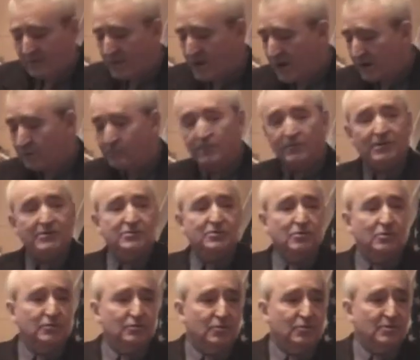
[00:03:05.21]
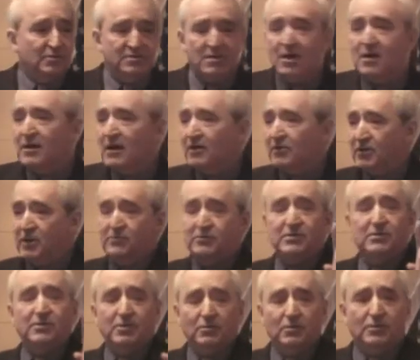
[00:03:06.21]
Come on, let's go do this. I'll come
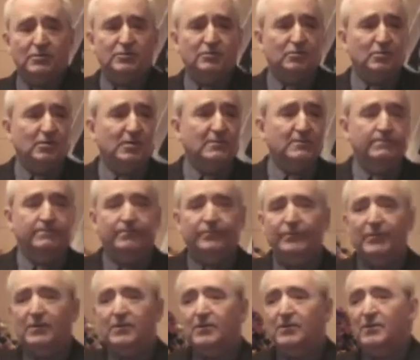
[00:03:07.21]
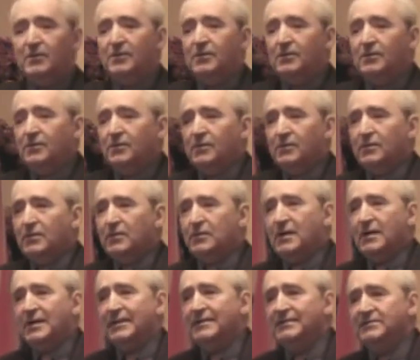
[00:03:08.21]
tell you a quick story.
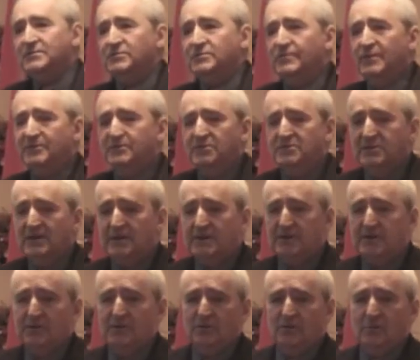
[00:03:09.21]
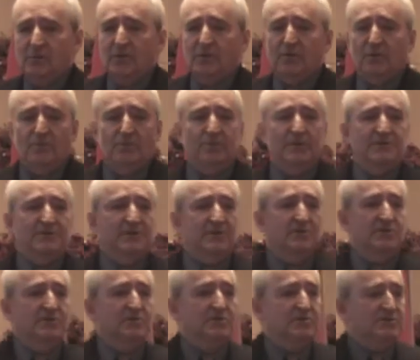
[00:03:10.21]
I guess it was about the second year we were in
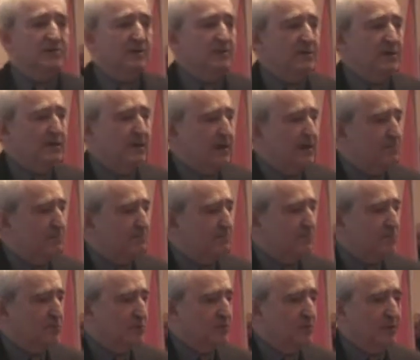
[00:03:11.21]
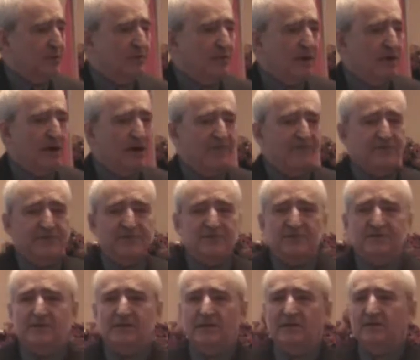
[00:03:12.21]
business. Somebody came to me in my office
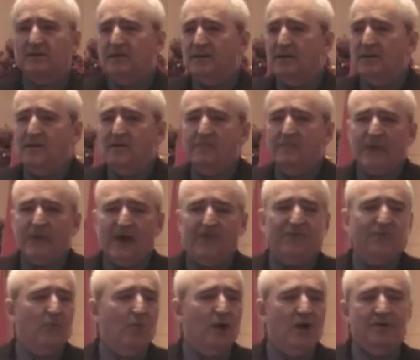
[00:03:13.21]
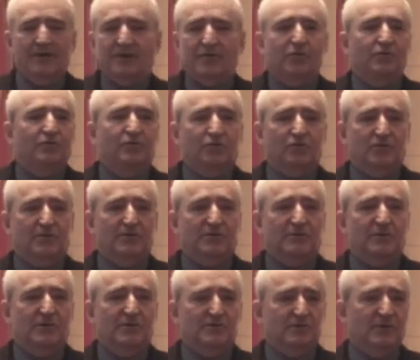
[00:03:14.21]
and said, after a while they couldn't do
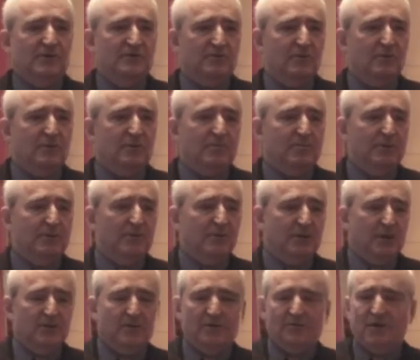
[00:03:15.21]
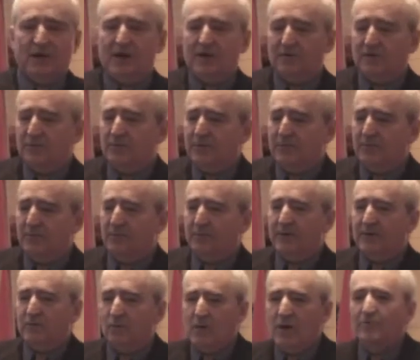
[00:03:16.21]
this because we had so many people. We had over 100 people.
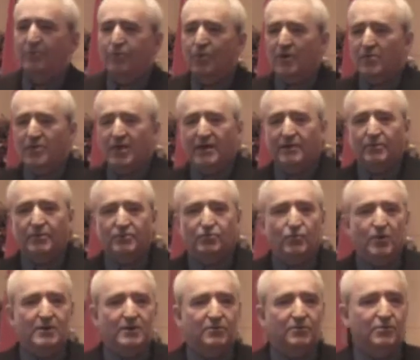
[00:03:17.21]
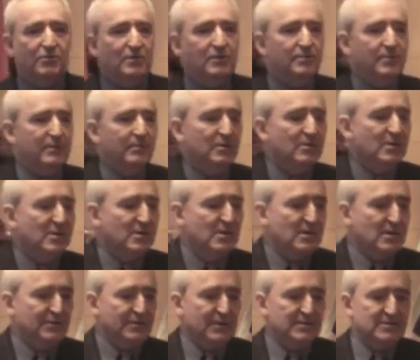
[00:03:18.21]
But at one point we had about 20, 30 people.
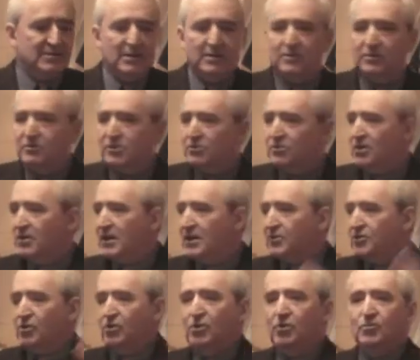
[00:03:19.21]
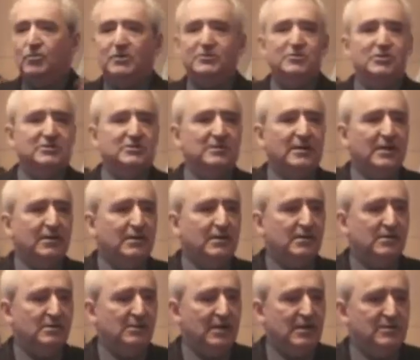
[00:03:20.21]
They said, you know that girl we just let
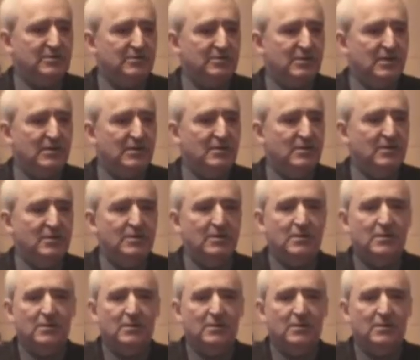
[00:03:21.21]
in yesterday?